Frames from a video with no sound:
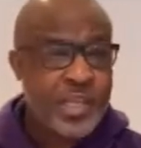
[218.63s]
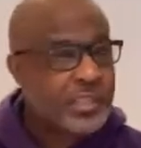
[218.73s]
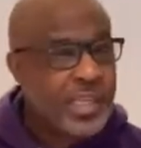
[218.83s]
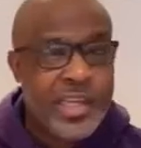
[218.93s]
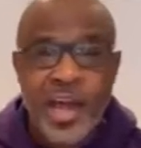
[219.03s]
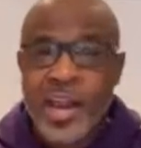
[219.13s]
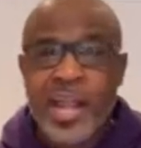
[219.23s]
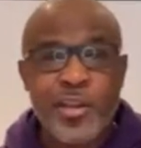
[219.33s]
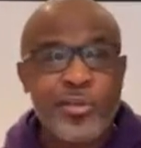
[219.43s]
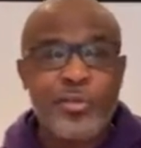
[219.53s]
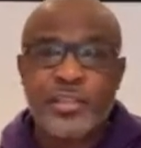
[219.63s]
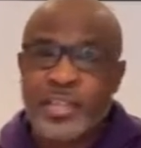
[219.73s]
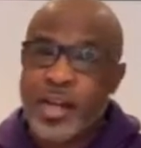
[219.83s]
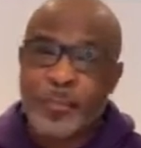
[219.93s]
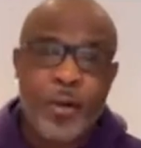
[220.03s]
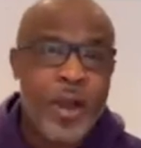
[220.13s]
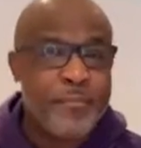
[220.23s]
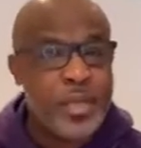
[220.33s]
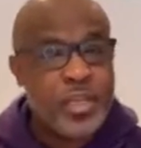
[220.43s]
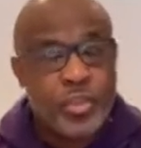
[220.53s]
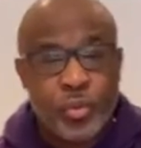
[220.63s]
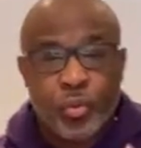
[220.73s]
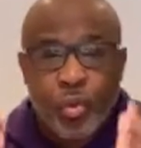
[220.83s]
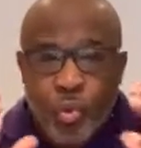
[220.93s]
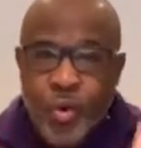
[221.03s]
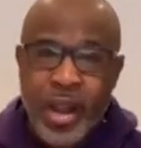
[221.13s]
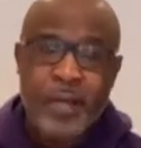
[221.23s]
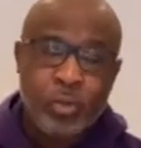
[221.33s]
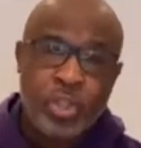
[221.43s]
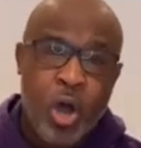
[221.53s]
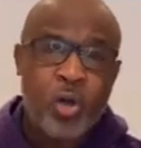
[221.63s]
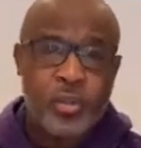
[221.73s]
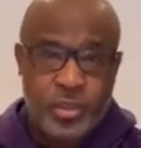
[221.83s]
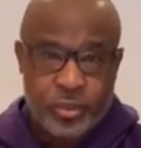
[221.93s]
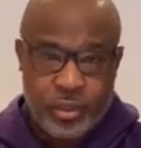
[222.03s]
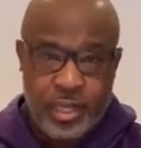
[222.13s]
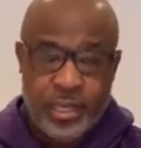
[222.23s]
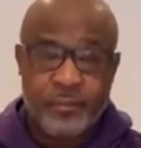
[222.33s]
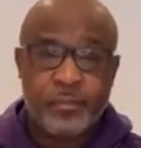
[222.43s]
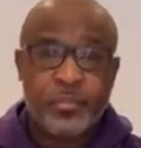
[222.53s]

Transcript: Say, God, I know you set apart me to do what I was called to do today.